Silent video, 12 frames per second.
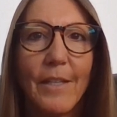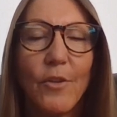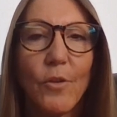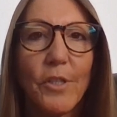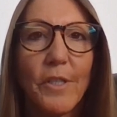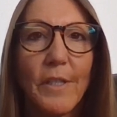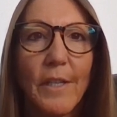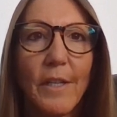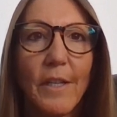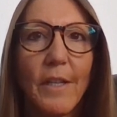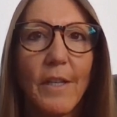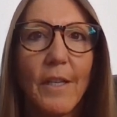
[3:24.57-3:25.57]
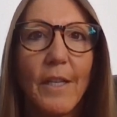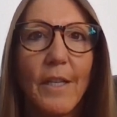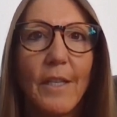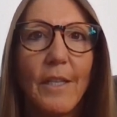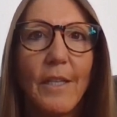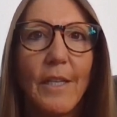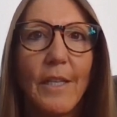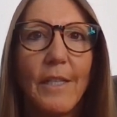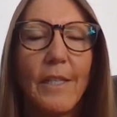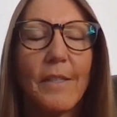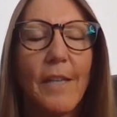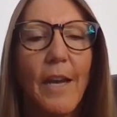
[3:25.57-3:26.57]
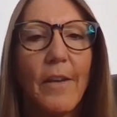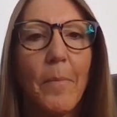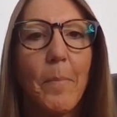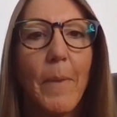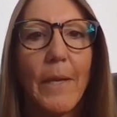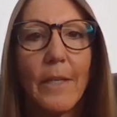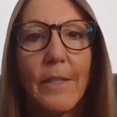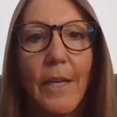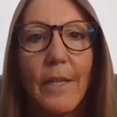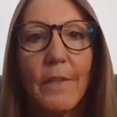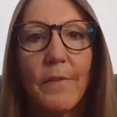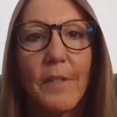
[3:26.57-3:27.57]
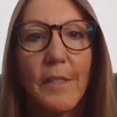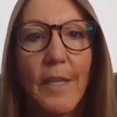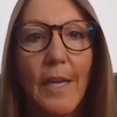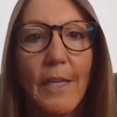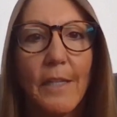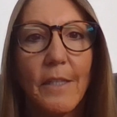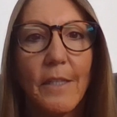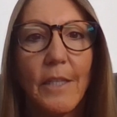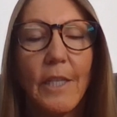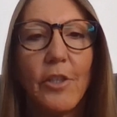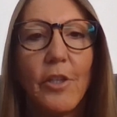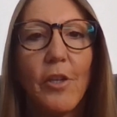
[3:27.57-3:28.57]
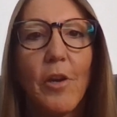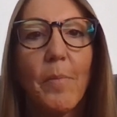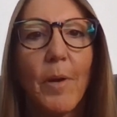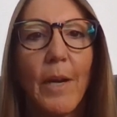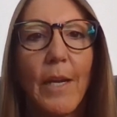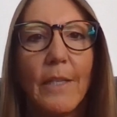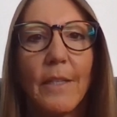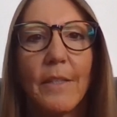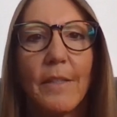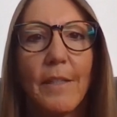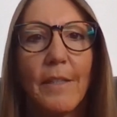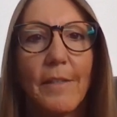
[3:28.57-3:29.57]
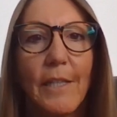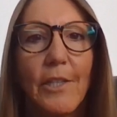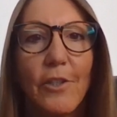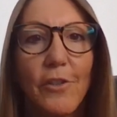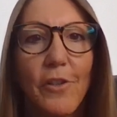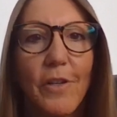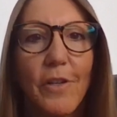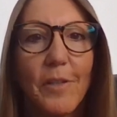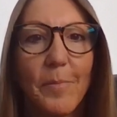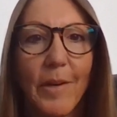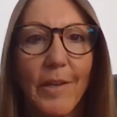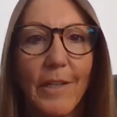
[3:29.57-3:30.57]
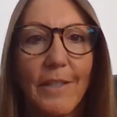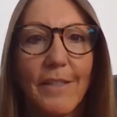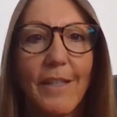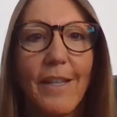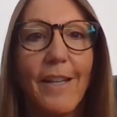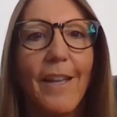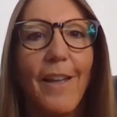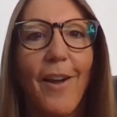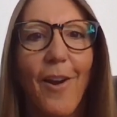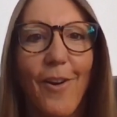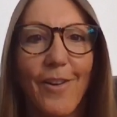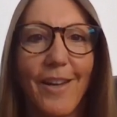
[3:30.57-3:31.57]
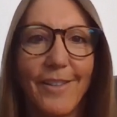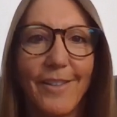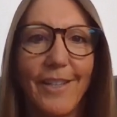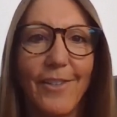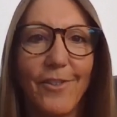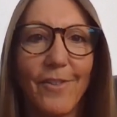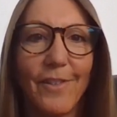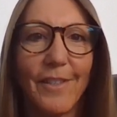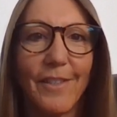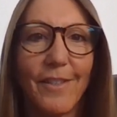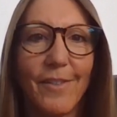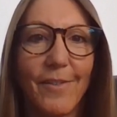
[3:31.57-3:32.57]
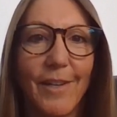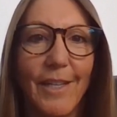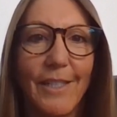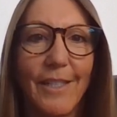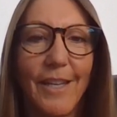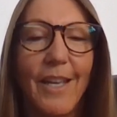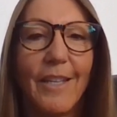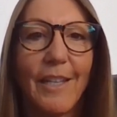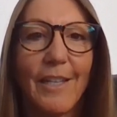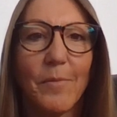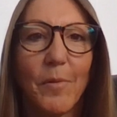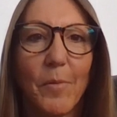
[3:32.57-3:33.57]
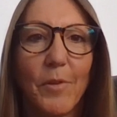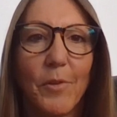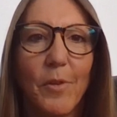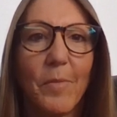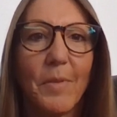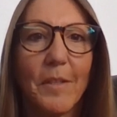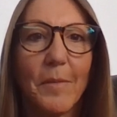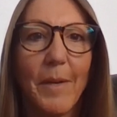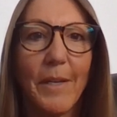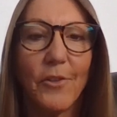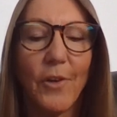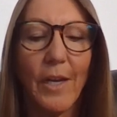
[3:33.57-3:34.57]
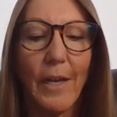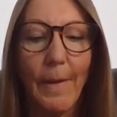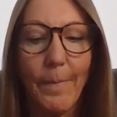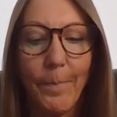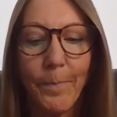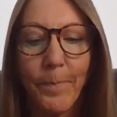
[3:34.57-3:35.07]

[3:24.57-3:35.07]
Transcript: You're still in this kind of meditative state, teaching your brain that the sensations you're experiencing are not dangerous, right? That's what we're doing with somatic tracking.